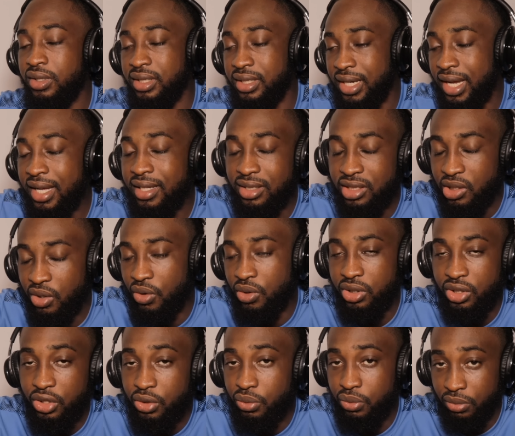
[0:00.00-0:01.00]
debts
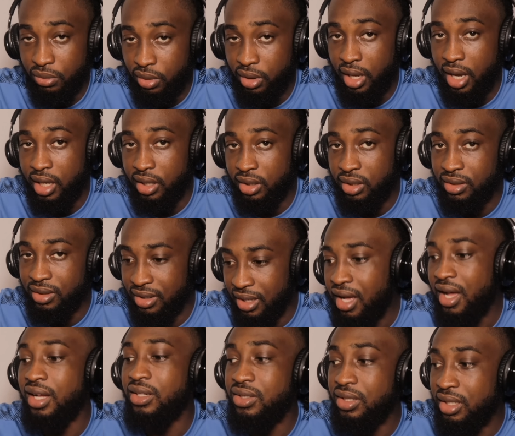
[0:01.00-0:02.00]
on you, like,
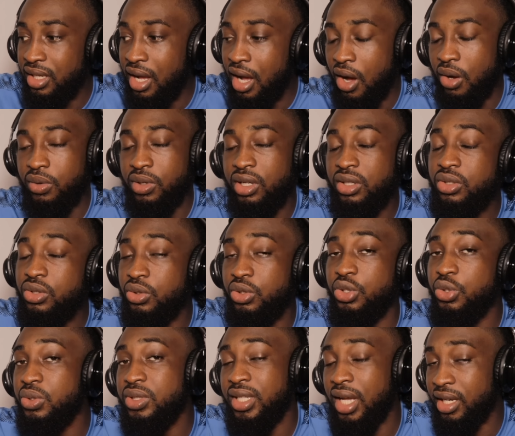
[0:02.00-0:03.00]
they're actually out there
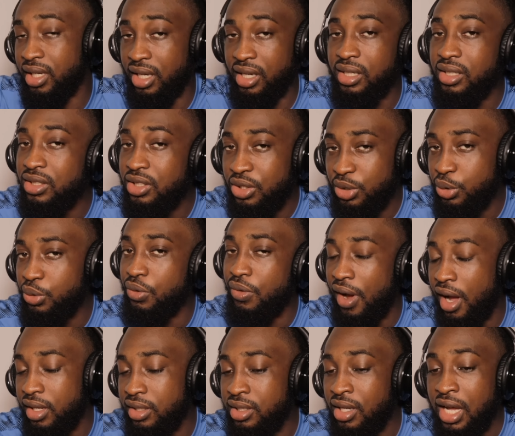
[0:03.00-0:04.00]
to use against you,
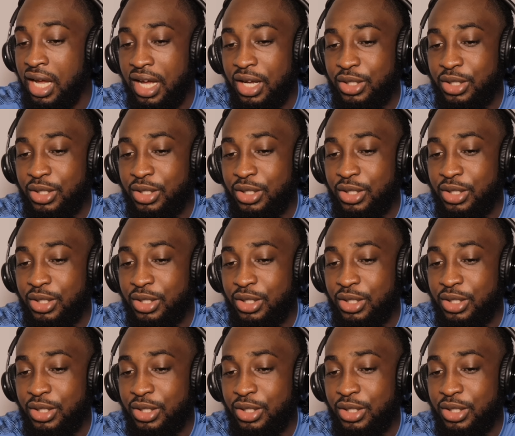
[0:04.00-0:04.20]
right?